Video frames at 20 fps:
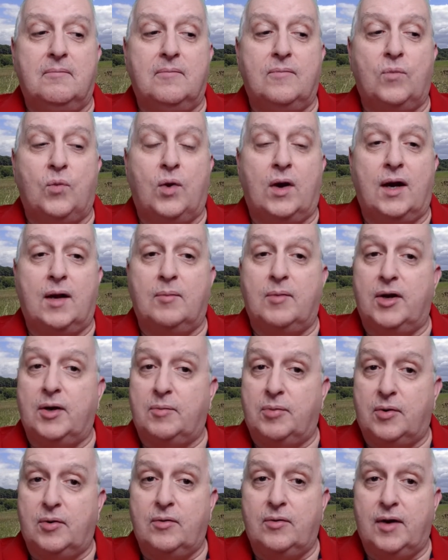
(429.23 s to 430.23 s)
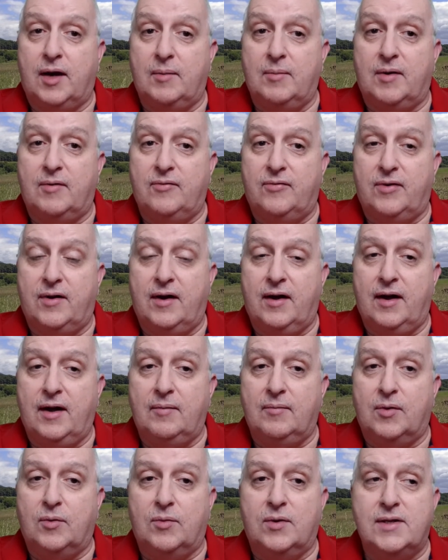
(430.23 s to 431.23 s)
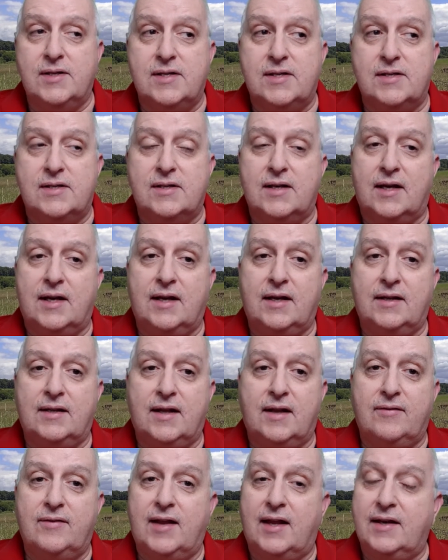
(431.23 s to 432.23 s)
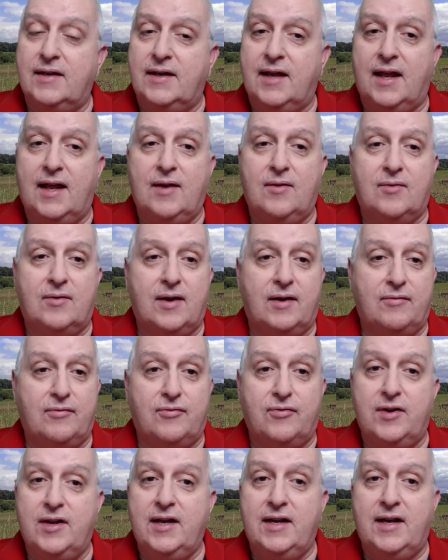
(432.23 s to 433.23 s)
while I'm on a program, I'm fine. But once I have that day where I have free